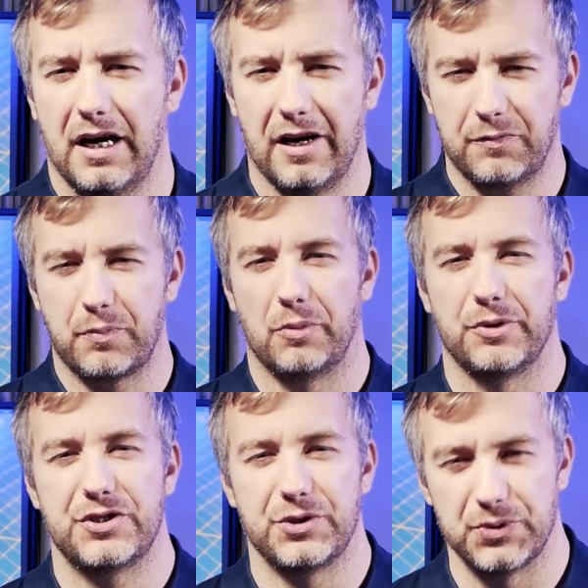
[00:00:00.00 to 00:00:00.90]
I've
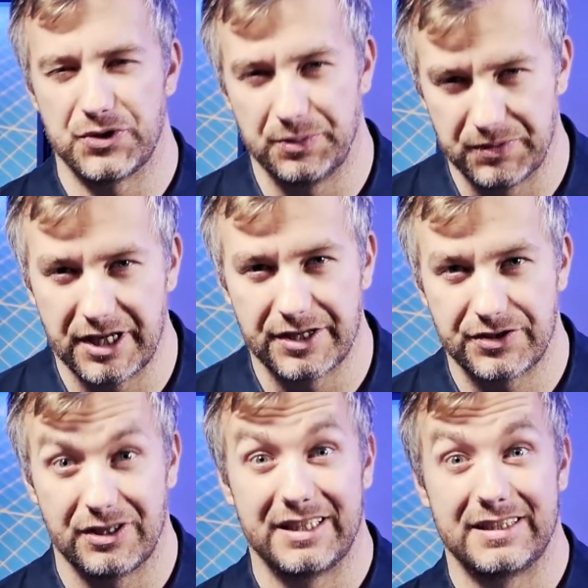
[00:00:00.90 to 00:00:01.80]
promised you some
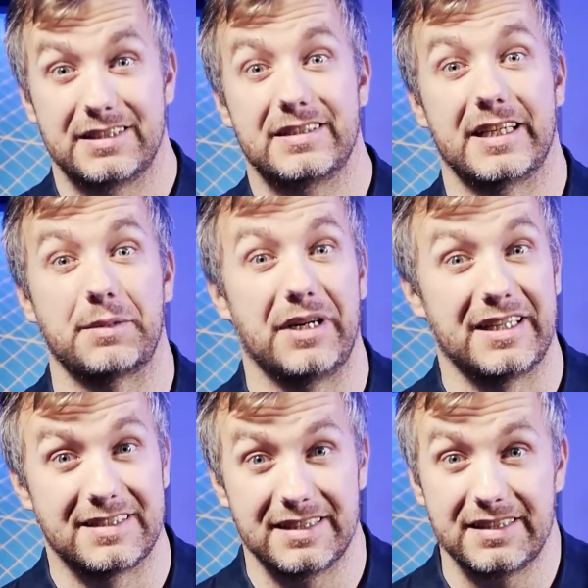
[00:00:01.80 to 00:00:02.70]
tests, so I did take
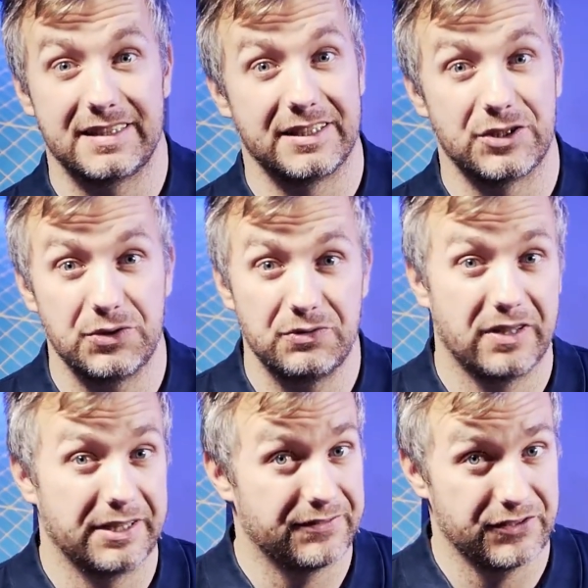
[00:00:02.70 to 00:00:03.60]
my C C two
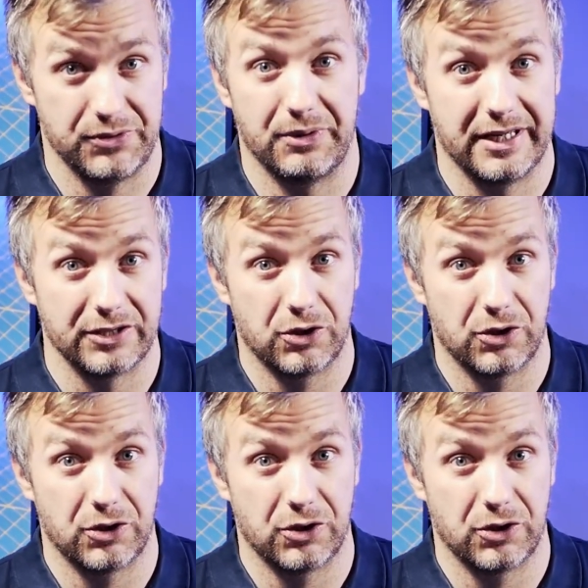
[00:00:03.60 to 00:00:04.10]
five three one